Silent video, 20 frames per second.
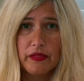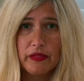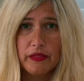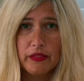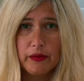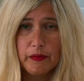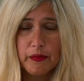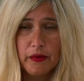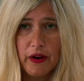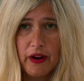
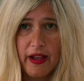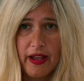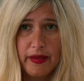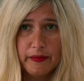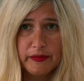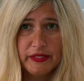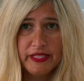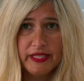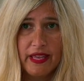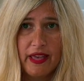the
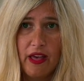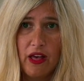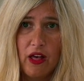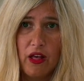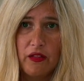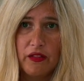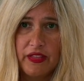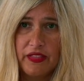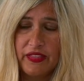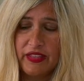Prime
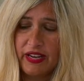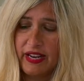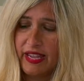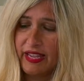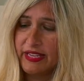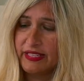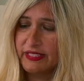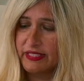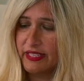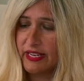sale, and then
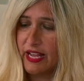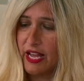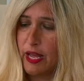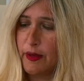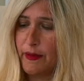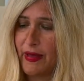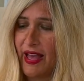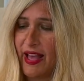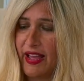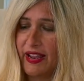I ended
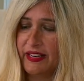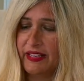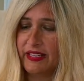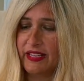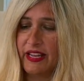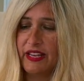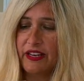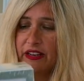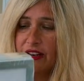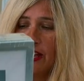up
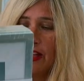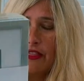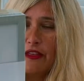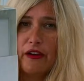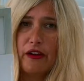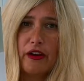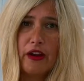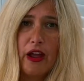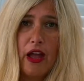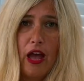adding
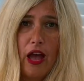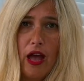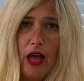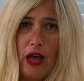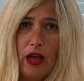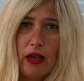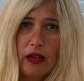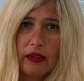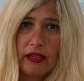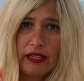another
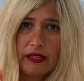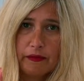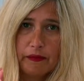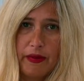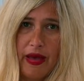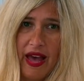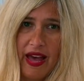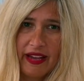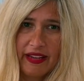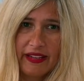
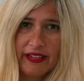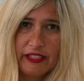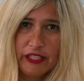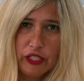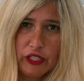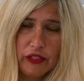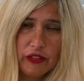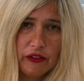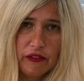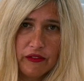
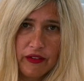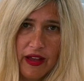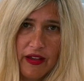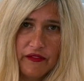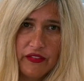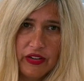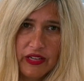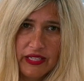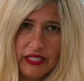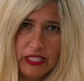package. They're
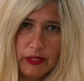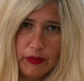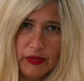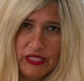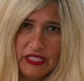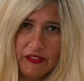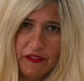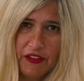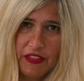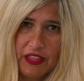not very
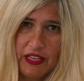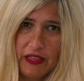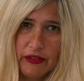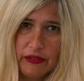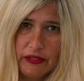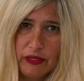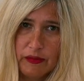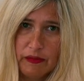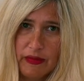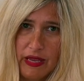expensive. I think it
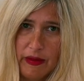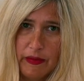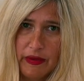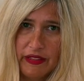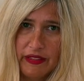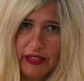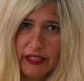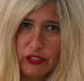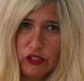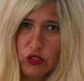was
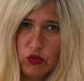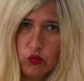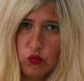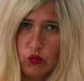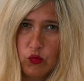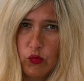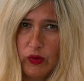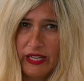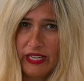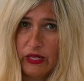maybe like
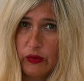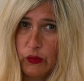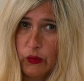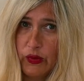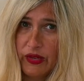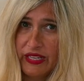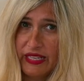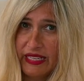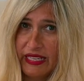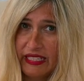
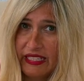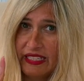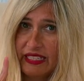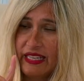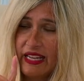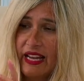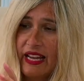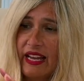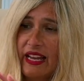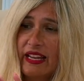
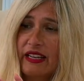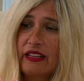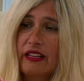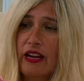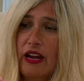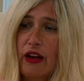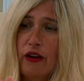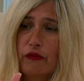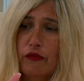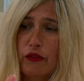
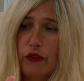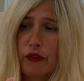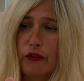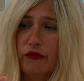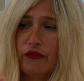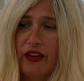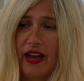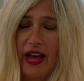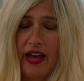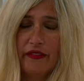$21.99 for
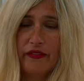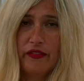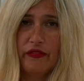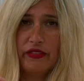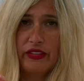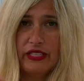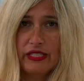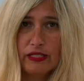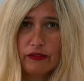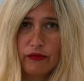5 of
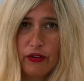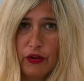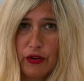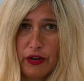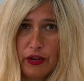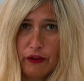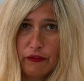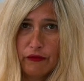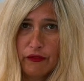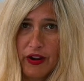these
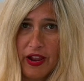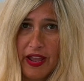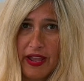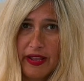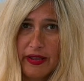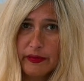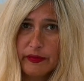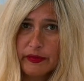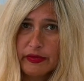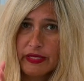photo
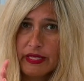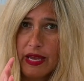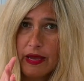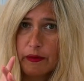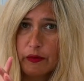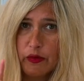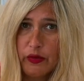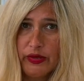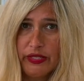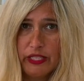frames.
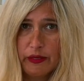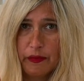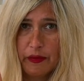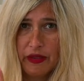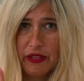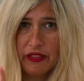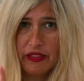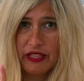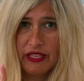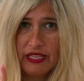I'm going to
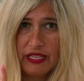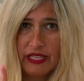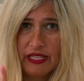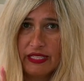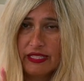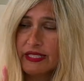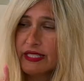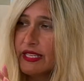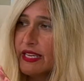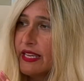put
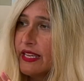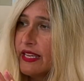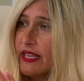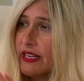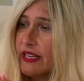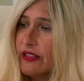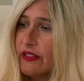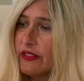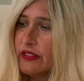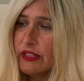these
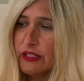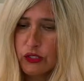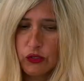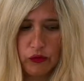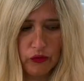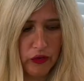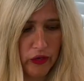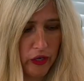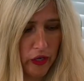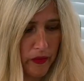in
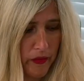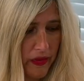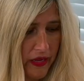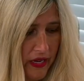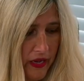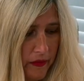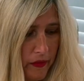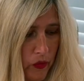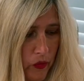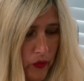this room,
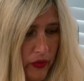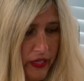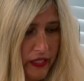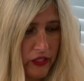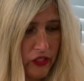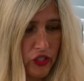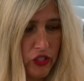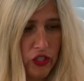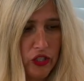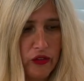and
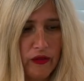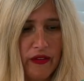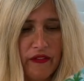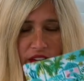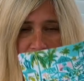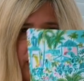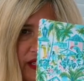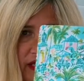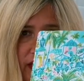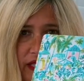
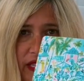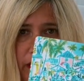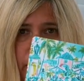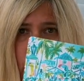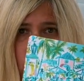I've got some